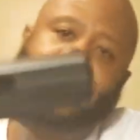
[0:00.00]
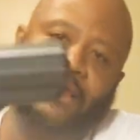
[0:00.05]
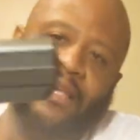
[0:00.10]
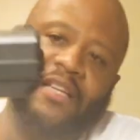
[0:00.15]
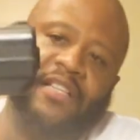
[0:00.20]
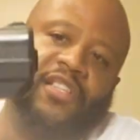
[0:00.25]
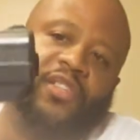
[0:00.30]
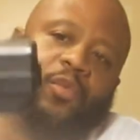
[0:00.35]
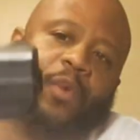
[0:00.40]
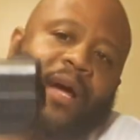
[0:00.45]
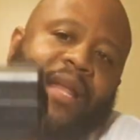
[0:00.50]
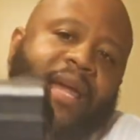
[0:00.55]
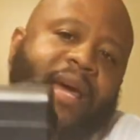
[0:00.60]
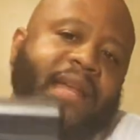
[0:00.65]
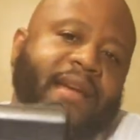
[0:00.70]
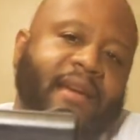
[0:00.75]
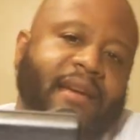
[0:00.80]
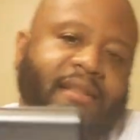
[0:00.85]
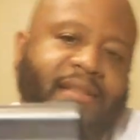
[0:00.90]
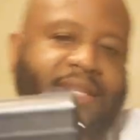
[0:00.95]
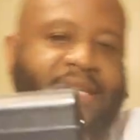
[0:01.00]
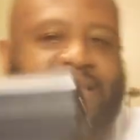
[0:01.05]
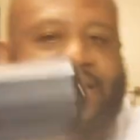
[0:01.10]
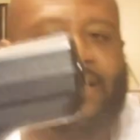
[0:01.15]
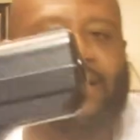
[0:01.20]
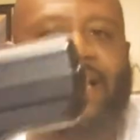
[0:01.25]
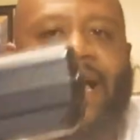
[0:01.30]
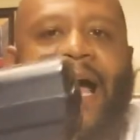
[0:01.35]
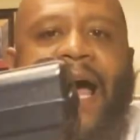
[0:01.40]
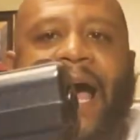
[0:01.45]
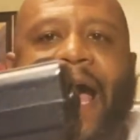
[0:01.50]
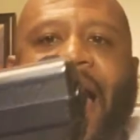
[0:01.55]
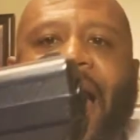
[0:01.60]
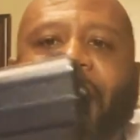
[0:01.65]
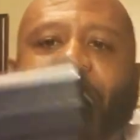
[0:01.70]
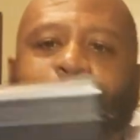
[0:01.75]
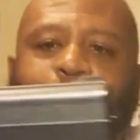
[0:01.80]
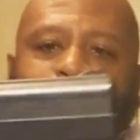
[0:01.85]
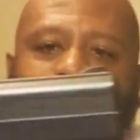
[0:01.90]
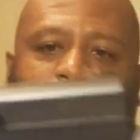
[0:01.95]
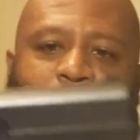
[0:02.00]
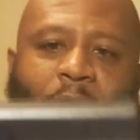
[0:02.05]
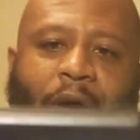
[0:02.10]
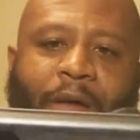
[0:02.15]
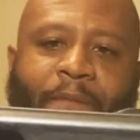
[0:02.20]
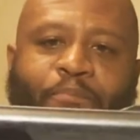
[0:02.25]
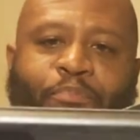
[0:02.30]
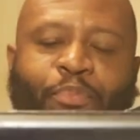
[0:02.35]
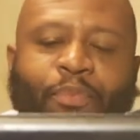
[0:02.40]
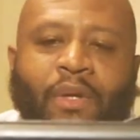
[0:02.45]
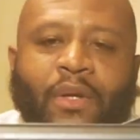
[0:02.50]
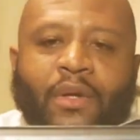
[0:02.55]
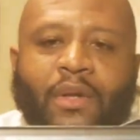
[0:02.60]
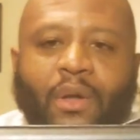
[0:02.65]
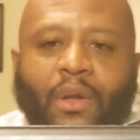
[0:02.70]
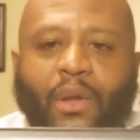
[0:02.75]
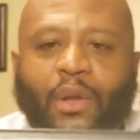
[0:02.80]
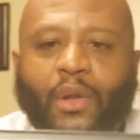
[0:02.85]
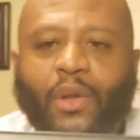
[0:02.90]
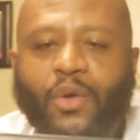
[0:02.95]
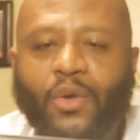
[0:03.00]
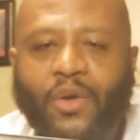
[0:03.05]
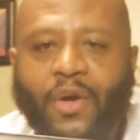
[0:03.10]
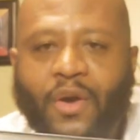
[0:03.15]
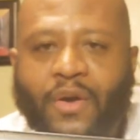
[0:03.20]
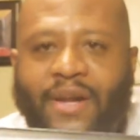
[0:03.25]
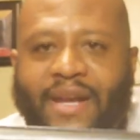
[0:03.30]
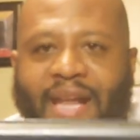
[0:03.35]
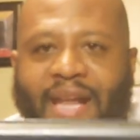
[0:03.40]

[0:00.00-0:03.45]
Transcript: this is what that is this is a high point luger